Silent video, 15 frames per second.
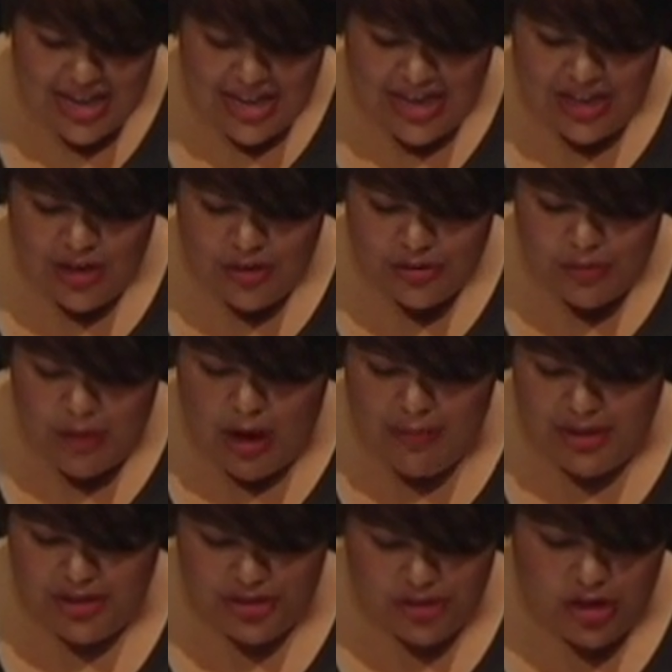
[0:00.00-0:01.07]
he knows about
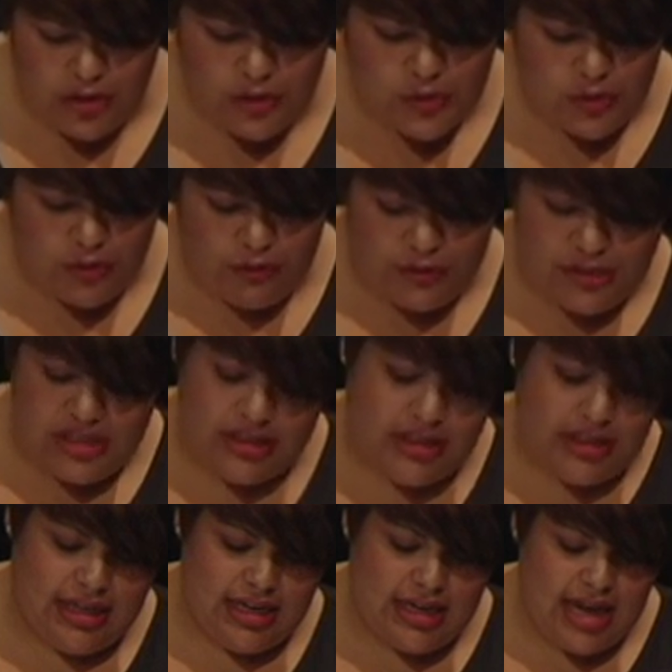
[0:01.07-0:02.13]
my struggles with
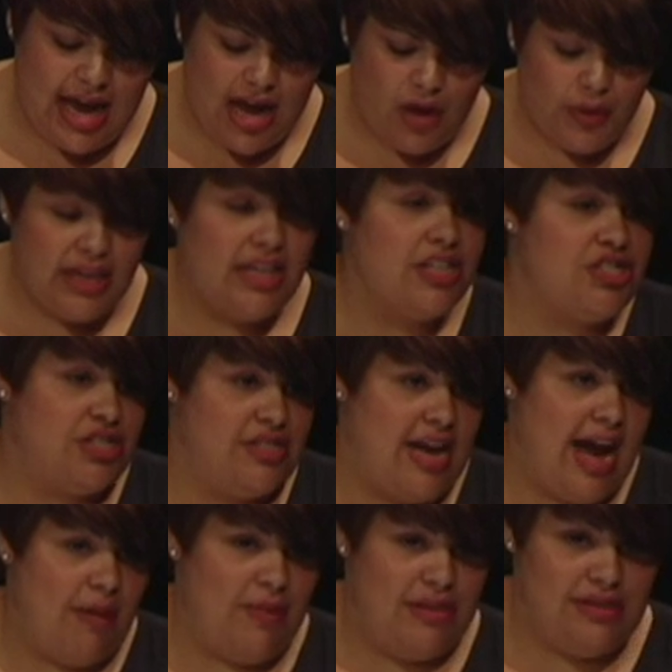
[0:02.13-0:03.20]
fertility and how he just
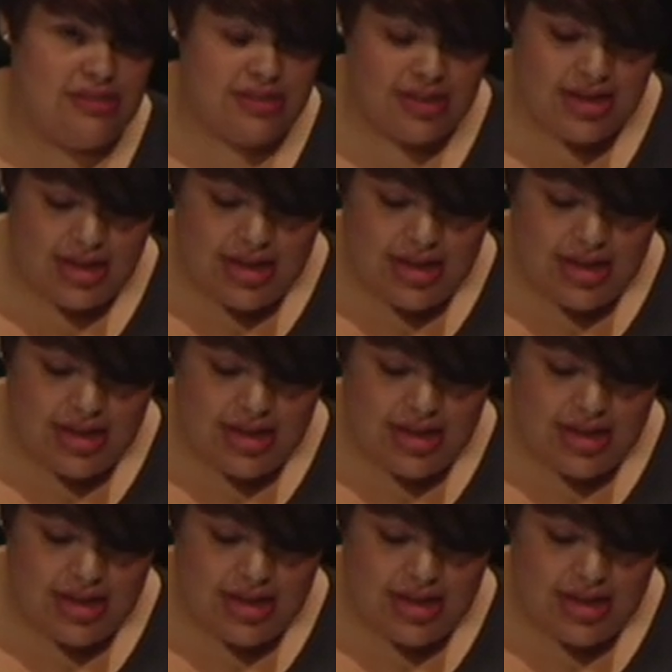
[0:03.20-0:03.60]
happened.